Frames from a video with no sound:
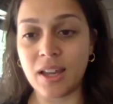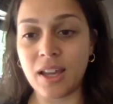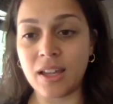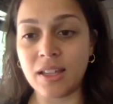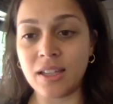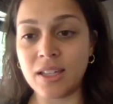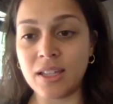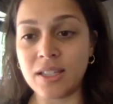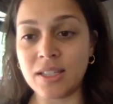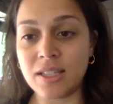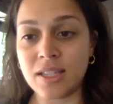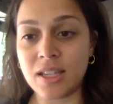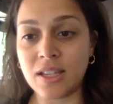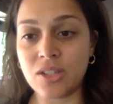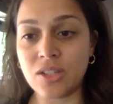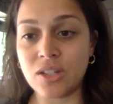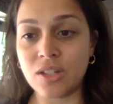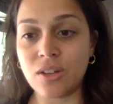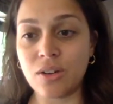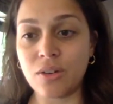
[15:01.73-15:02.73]
Eileen
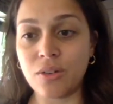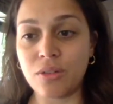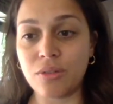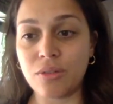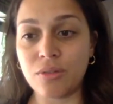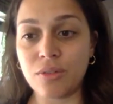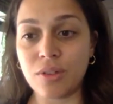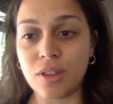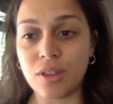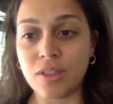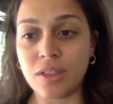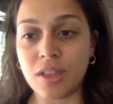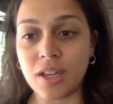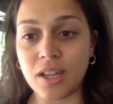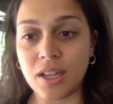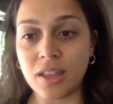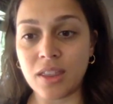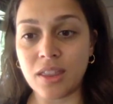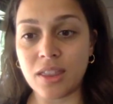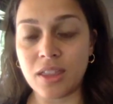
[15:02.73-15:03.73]
says to go through the
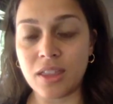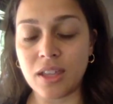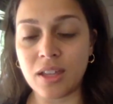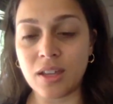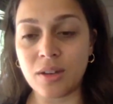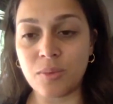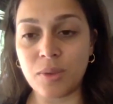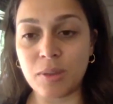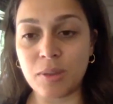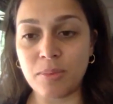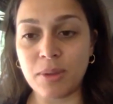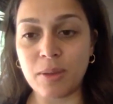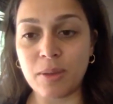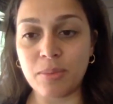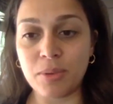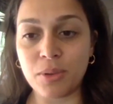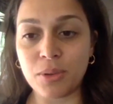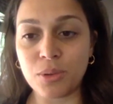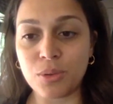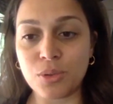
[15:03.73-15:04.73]
thick and thin with
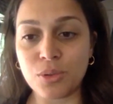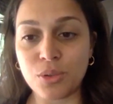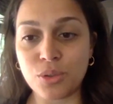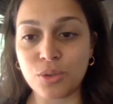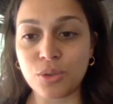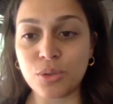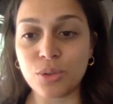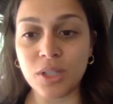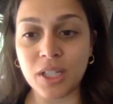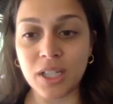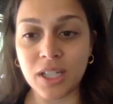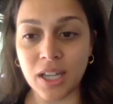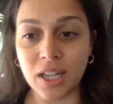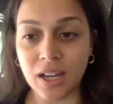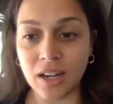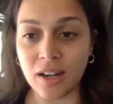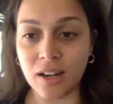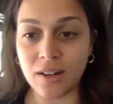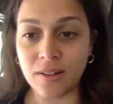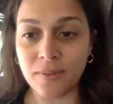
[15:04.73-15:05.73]
people who truly
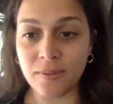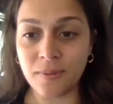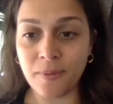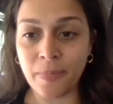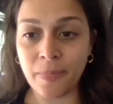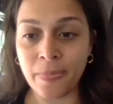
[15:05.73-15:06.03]
care.